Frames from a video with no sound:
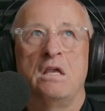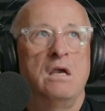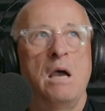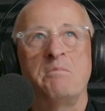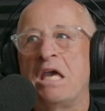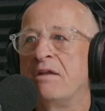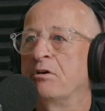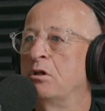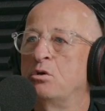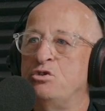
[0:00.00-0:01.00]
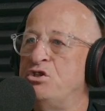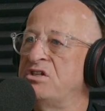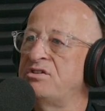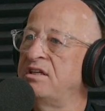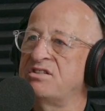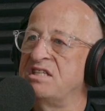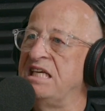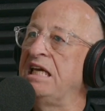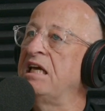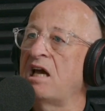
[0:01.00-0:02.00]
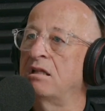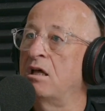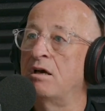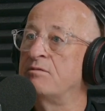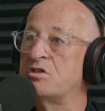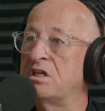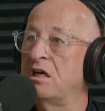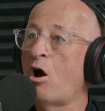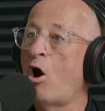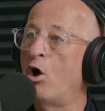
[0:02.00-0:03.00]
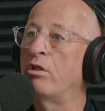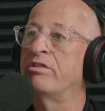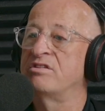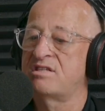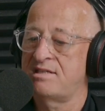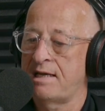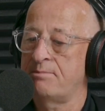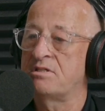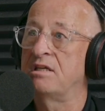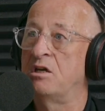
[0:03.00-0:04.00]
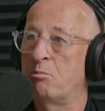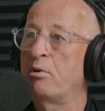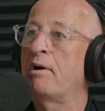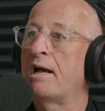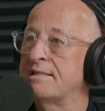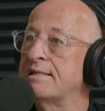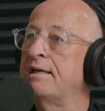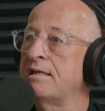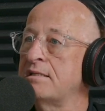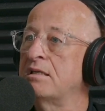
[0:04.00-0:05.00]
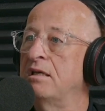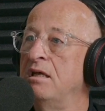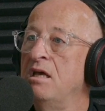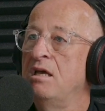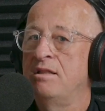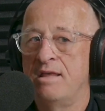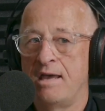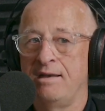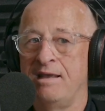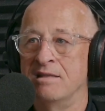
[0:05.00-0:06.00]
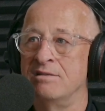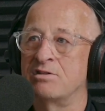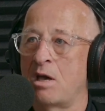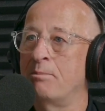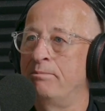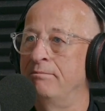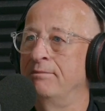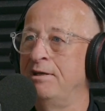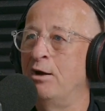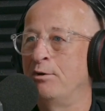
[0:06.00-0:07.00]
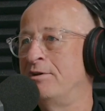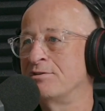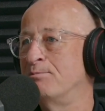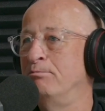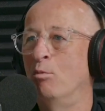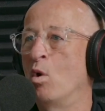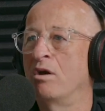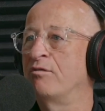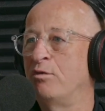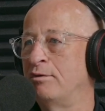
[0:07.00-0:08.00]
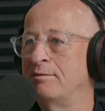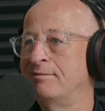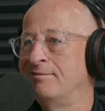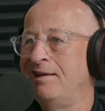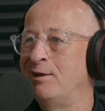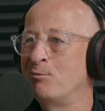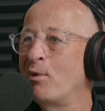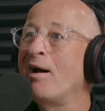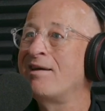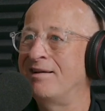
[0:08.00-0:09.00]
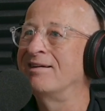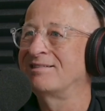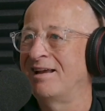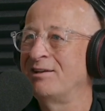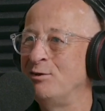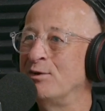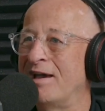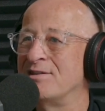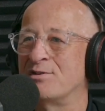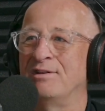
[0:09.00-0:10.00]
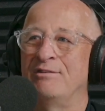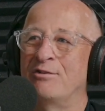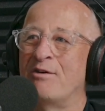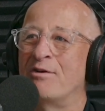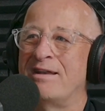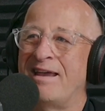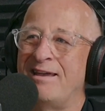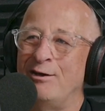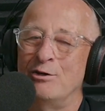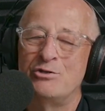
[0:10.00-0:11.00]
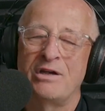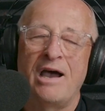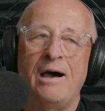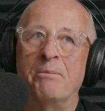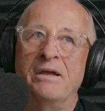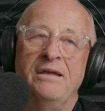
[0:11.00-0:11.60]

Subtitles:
I'm kind of a logistics geek. I love seeing all the steps in a process that ends up, this wonderful end product like you guys deliver every day at your shop.